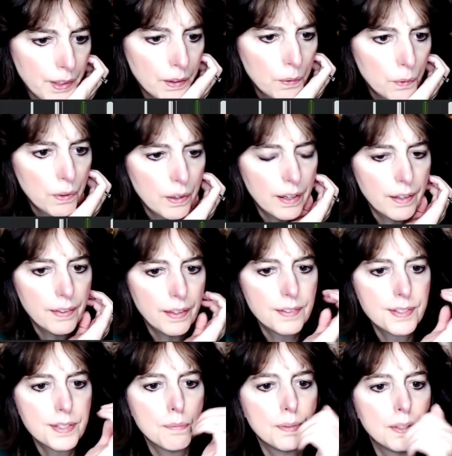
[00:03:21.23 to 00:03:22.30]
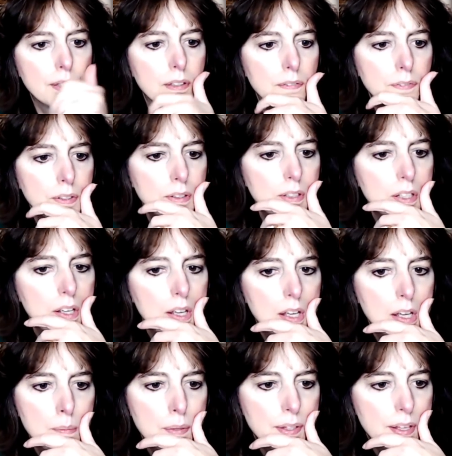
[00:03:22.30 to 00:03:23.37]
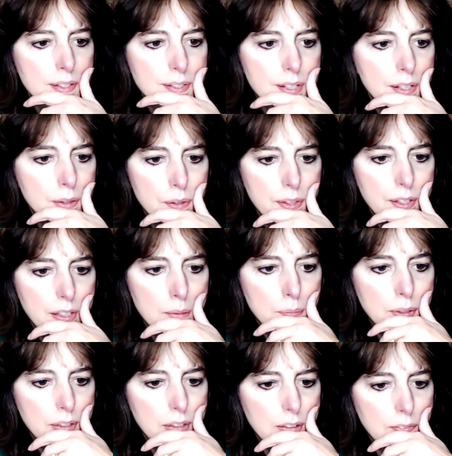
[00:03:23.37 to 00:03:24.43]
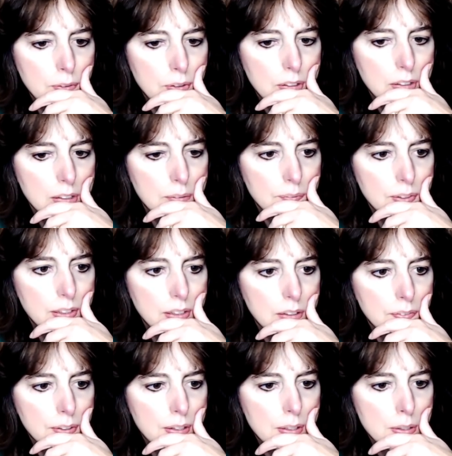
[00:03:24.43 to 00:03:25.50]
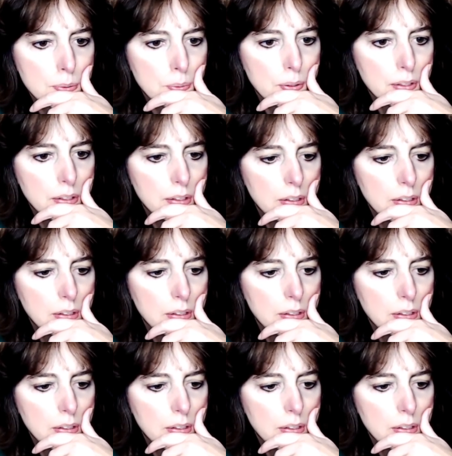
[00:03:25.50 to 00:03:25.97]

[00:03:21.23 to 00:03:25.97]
Okay, that's something different. But that's not the thing I'm looking for. I'm looking for this one.